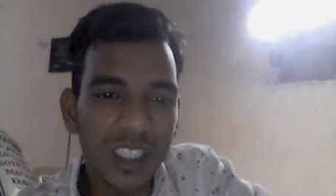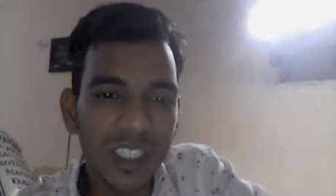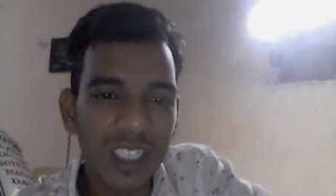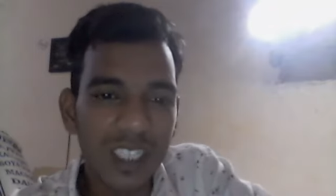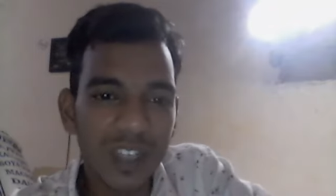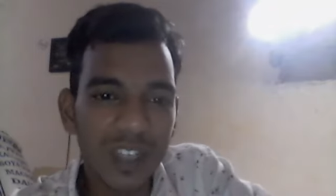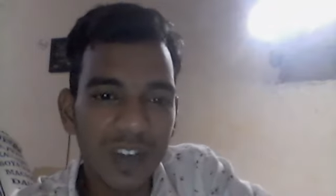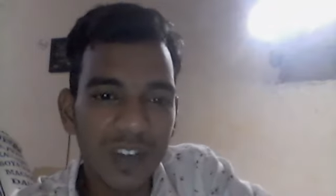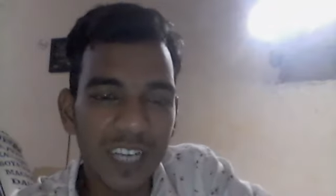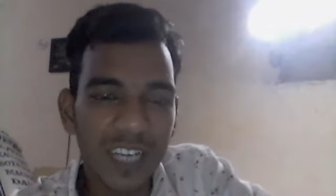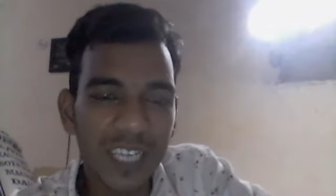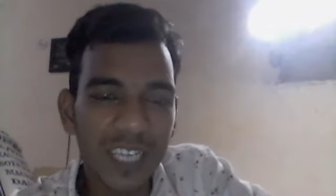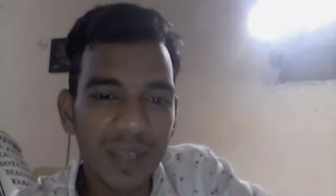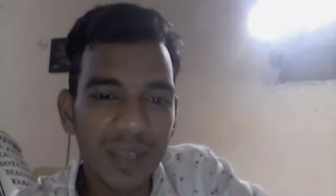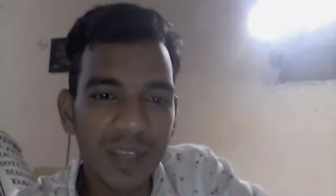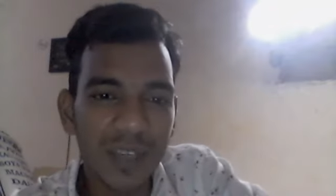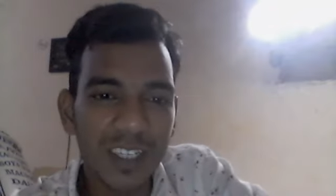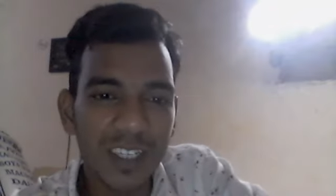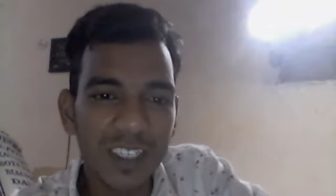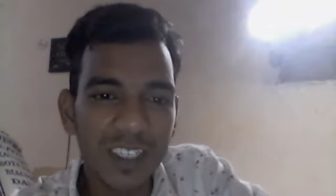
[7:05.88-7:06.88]
different
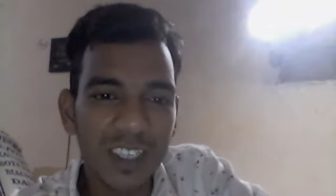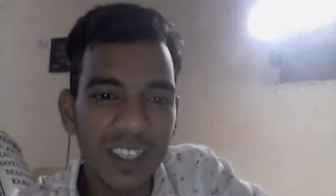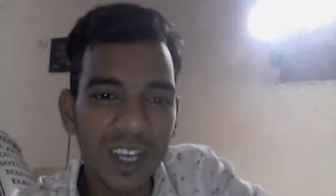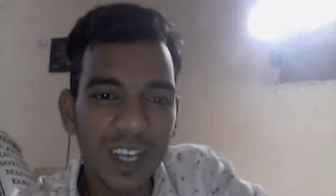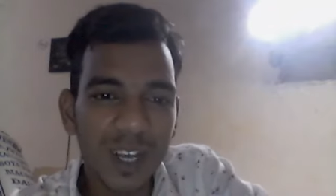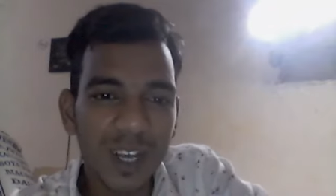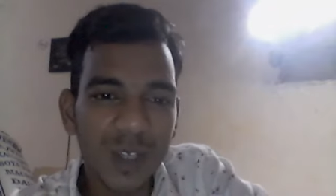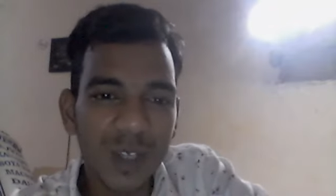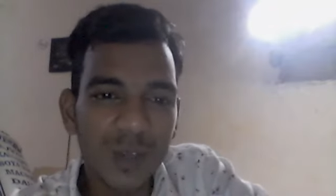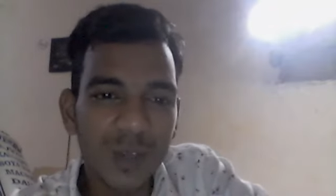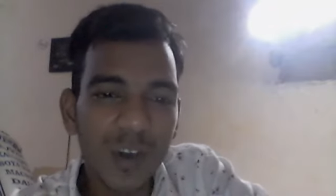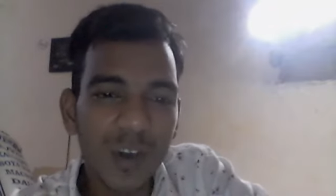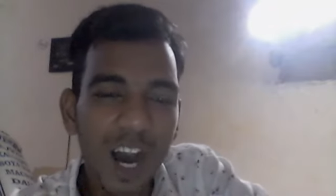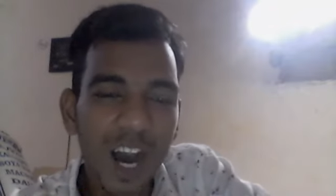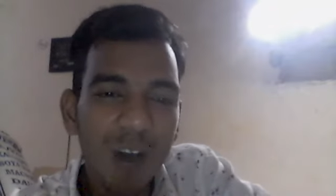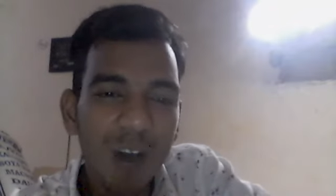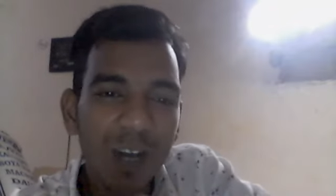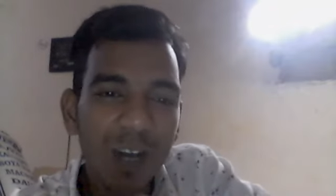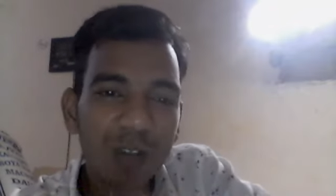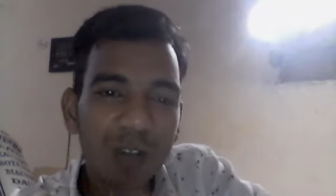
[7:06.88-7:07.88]
activities, so
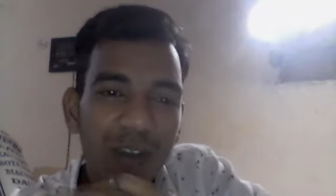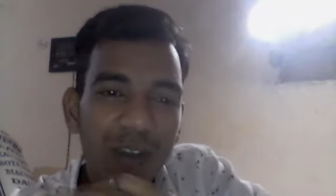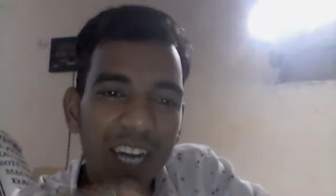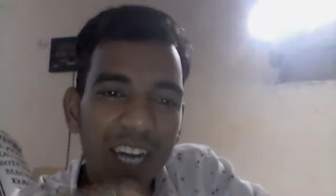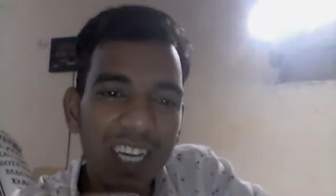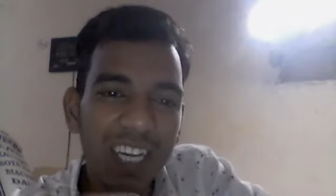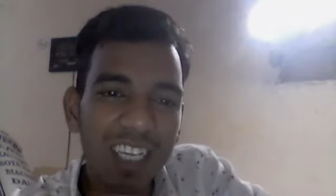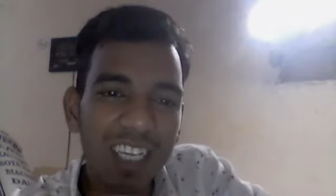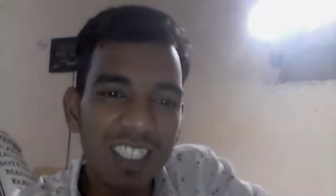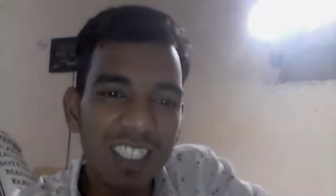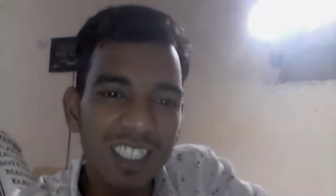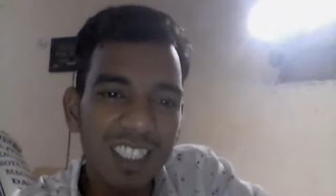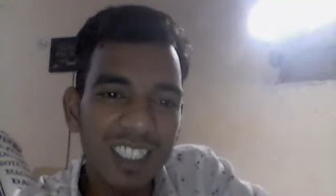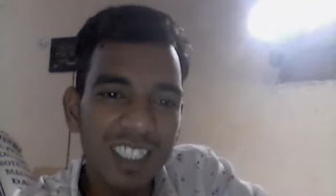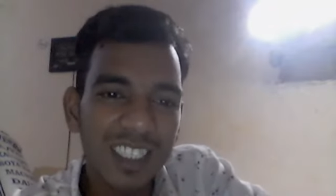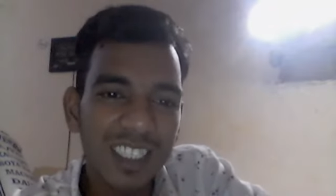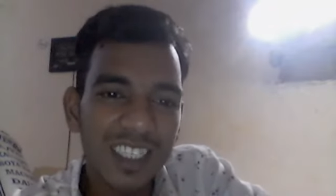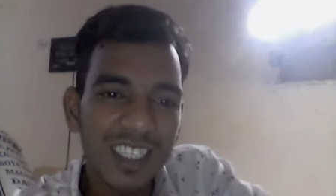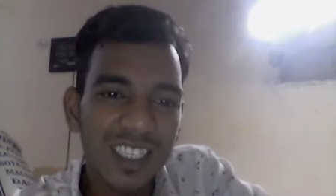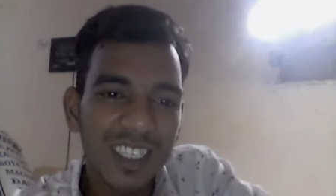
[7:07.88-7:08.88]
how can you handle it?
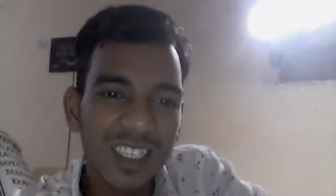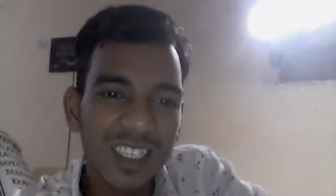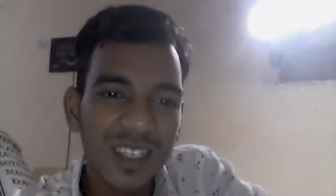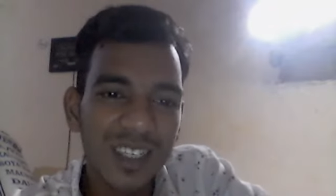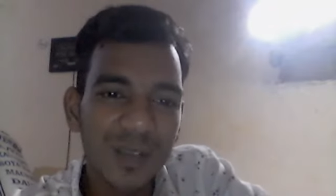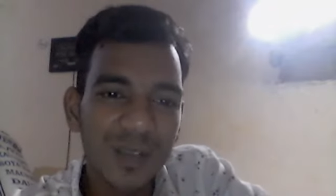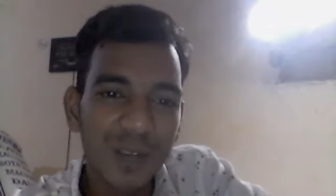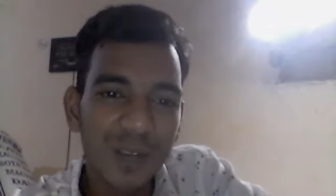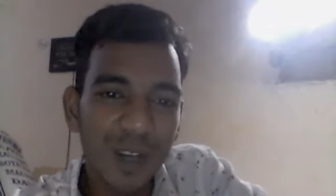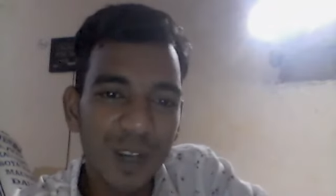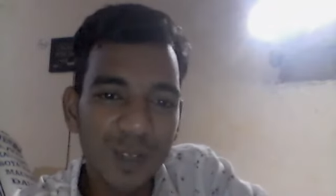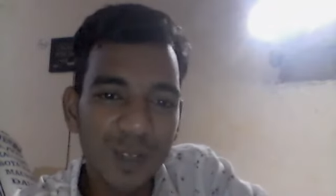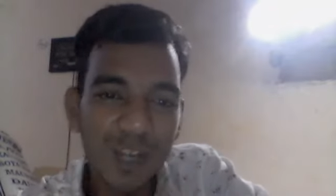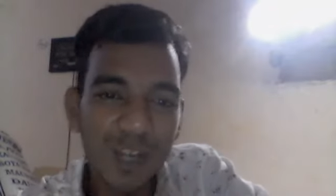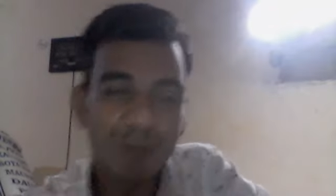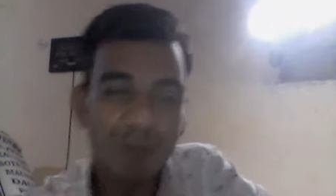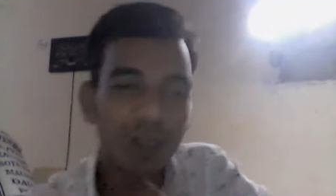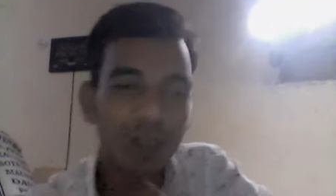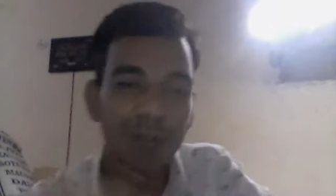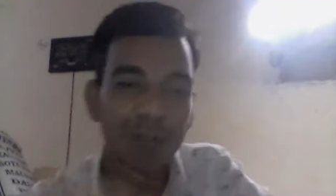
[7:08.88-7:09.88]
Because you
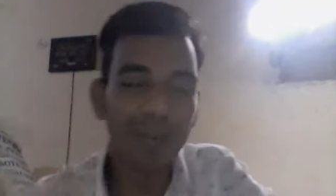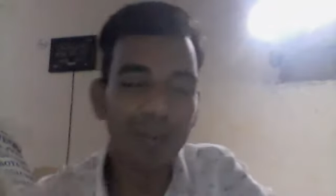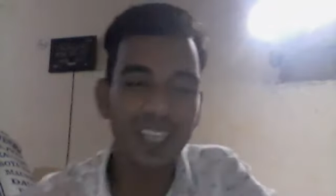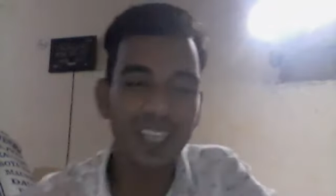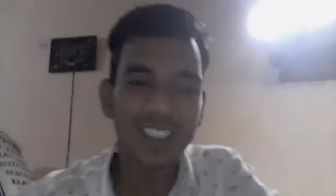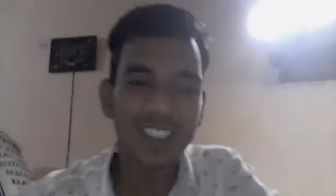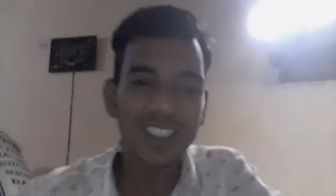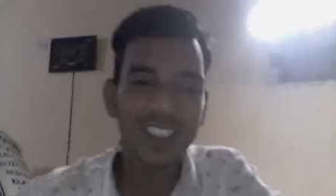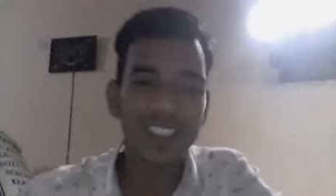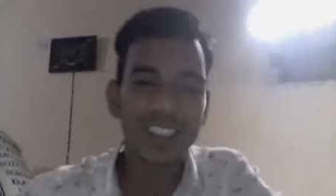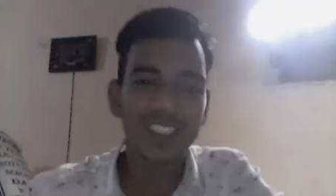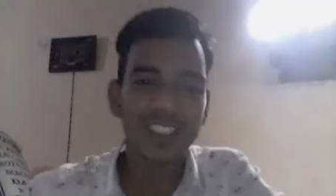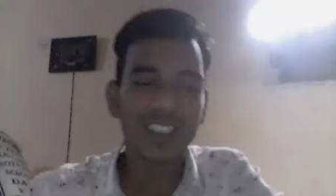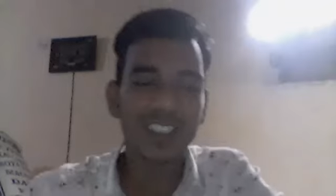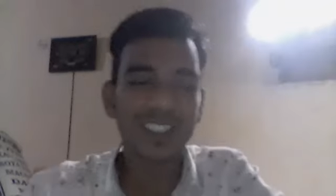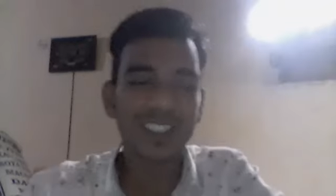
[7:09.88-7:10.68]
have a lot of pressures.